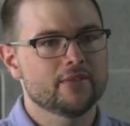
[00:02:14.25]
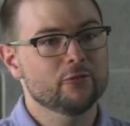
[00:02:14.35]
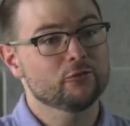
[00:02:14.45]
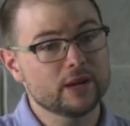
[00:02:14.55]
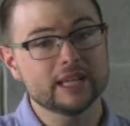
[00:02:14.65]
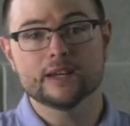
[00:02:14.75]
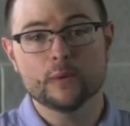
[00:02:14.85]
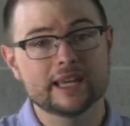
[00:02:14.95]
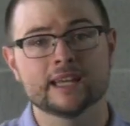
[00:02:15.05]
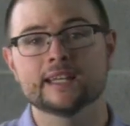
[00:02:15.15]
that really
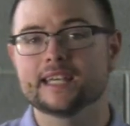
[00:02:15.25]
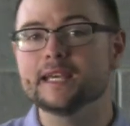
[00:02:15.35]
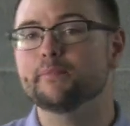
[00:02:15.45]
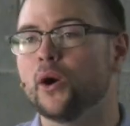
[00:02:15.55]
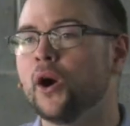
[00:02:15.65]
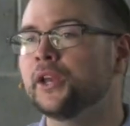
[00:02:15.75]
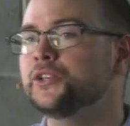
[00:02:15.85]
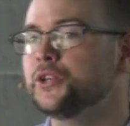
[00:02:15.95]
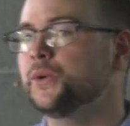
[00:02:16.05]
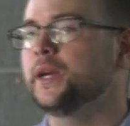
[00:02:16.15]
we can keep on
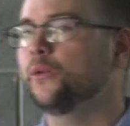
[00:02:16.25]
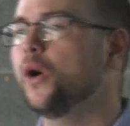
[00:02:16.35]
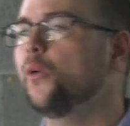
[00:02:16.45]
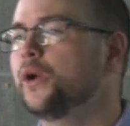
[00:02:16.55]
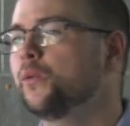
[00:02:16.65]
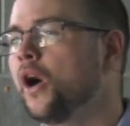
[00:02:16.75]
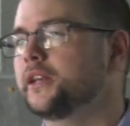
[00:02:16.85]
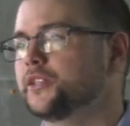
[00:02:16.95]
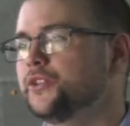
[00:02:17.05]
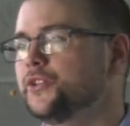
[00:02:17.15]
doing what we
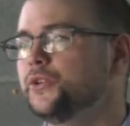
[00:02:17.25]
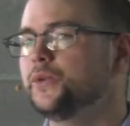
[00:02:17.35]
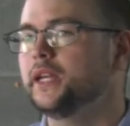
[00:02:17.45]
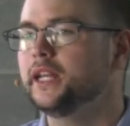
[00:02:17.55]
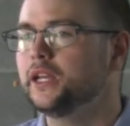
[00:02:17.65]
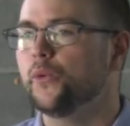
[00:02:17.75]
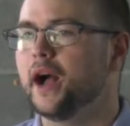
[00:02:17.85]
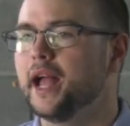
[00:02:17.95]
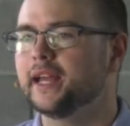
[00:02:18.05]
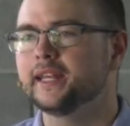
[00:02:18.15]
want to do
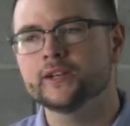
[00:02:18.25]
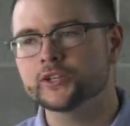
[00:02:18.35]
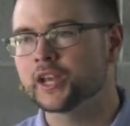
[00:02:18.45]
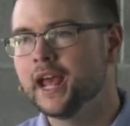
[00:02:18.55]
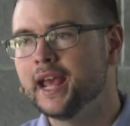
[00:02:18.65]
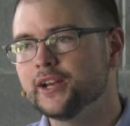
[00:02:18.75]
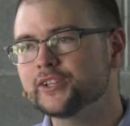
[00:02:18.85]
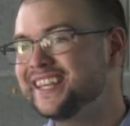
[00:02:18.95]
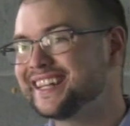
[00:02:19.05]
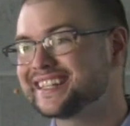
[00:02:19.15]
anyway? And here's
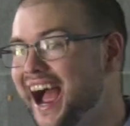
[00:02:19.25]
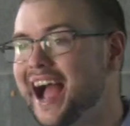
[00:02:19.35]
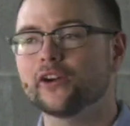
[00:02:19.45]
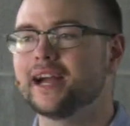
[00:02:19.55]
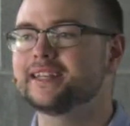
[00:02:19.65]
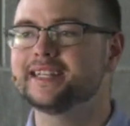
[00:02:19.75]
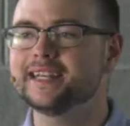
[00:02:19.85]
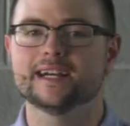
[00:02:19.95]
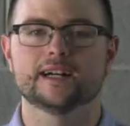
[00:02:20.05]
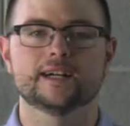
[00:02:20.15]
the entire
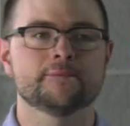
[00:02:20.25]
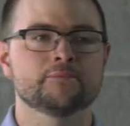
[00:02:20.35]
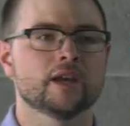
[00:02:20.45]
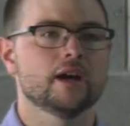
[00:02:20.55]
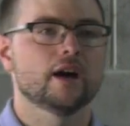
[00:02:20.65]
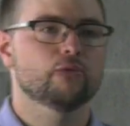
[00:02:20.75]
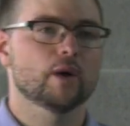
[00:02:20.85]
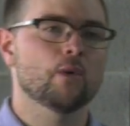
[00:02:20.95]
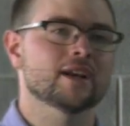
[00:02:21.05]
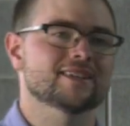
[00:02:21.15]
idea of
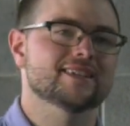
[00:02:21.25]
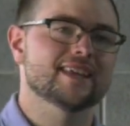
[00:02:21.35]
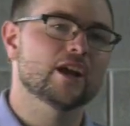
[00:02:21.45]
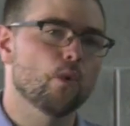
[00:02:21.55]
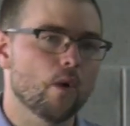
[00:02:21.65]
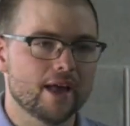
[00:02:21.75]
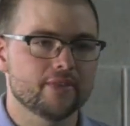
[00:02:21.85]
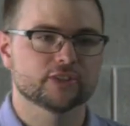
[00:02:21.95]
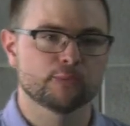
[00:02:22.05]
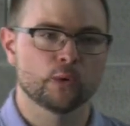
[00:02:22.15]
what I want us to take away
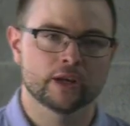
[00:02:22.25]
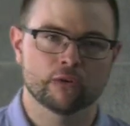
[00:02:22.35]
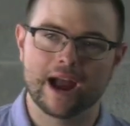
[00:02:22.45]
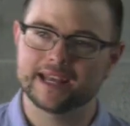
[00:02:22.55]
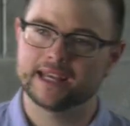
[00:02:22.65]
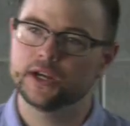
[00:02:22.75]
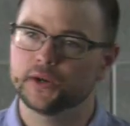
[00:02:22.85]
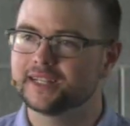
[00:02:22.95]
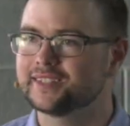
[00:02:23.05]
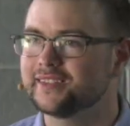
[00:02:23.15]
this morning right
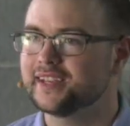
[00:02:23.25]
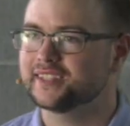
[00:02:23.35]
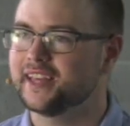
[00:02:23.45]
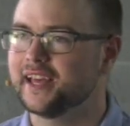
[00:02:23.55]
here is this,